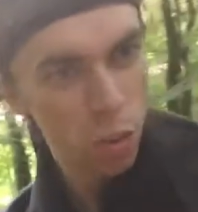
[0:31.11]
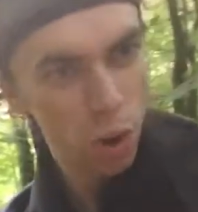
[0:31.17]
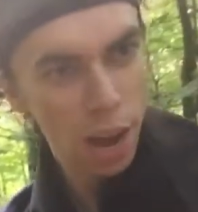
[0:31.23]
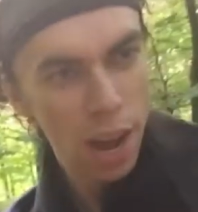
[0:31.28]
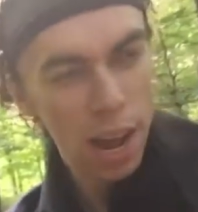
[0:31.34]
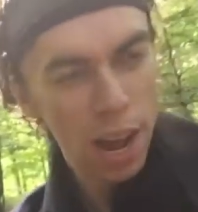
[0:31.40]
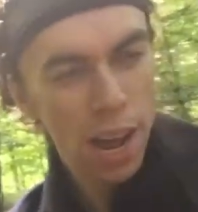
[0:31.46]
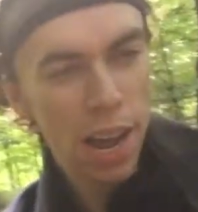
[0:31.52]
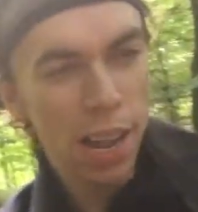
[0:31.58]

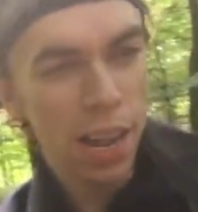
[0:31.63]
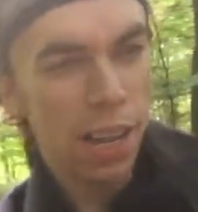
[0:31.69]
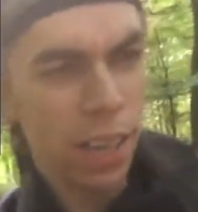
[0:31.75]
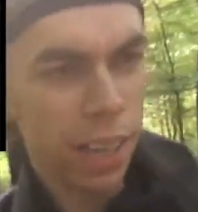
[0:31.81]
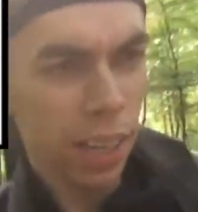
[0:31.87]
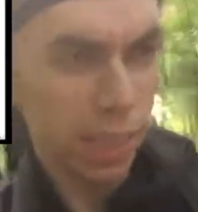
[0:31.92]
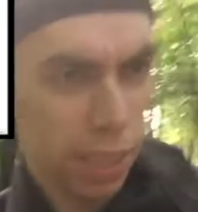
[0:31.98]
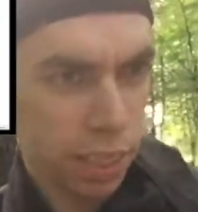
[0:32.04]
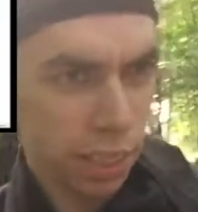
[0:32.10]

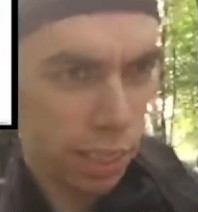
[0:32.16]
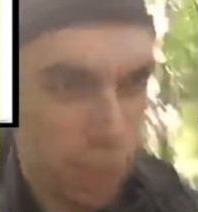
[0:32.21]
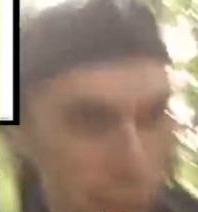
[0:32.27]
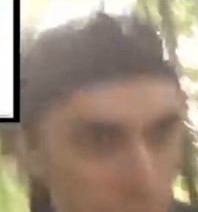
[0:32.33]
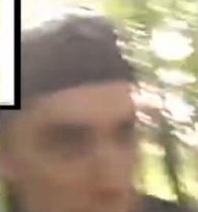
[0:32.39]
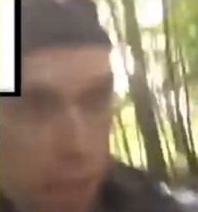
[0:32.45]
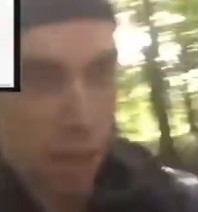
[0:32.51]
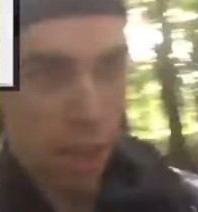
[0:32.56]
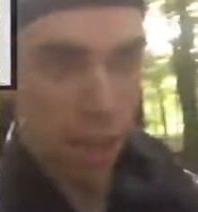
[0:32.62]
right.
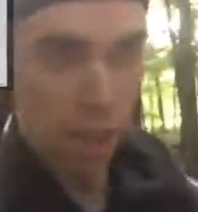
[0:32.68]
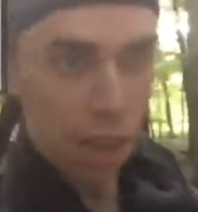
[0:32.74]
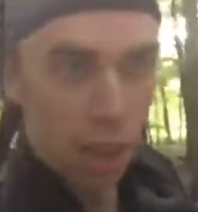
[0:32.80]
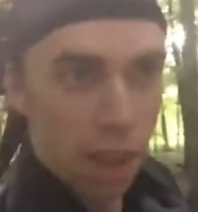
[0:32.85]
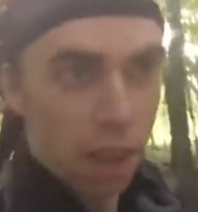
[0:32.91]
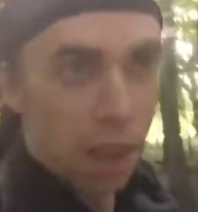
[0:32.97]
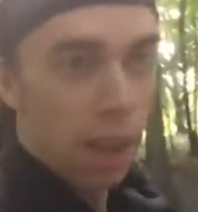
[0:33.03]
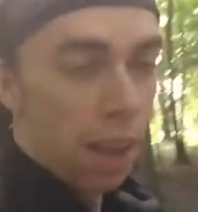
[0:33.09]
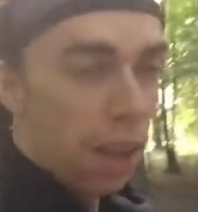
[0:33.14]

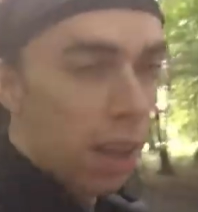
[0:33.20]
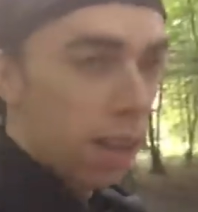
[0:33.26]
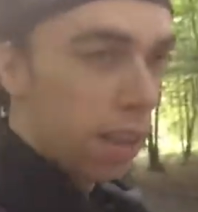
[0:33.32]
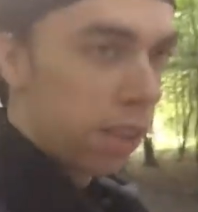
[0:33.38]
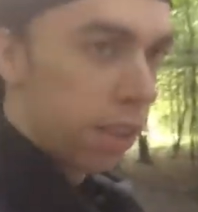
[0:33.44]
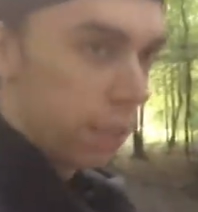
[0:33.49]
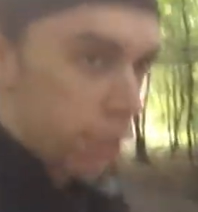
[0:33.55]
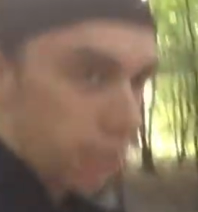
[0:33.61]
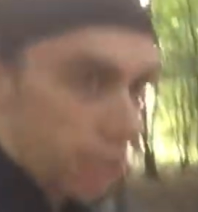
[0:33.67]

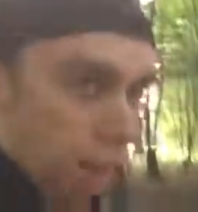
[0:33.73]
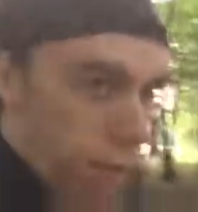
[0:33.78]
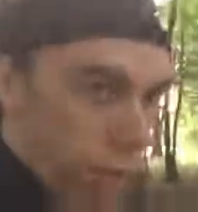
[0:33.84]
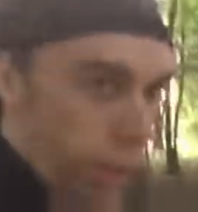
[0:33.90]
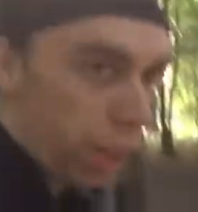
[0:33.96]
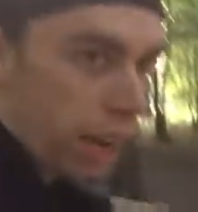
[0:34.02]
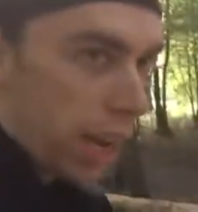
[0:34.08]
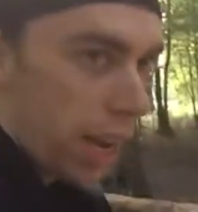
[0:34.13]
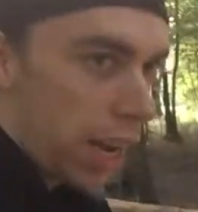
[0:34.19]
Several
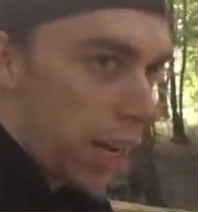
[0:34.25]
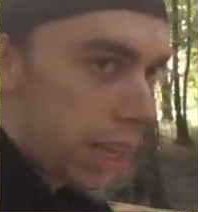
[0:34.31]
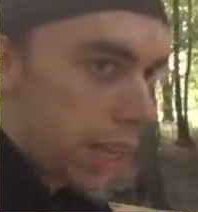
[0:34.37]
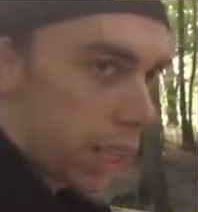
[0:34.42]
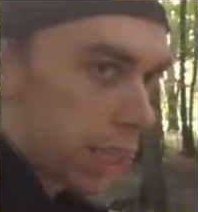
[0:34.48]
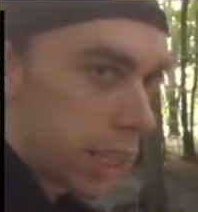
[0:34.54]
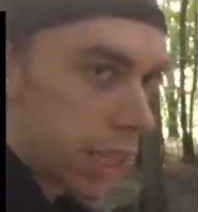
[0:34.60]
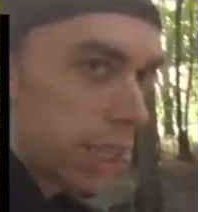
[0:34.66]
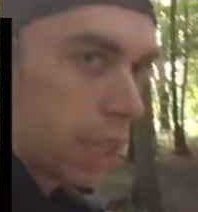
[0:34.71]

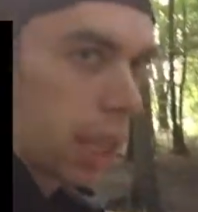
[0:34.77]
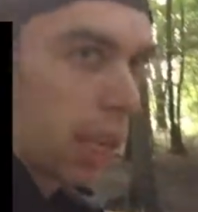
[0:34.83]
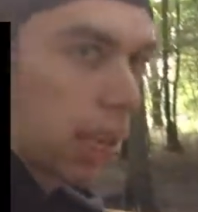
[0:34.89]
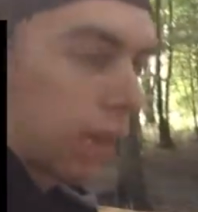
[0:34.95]
days,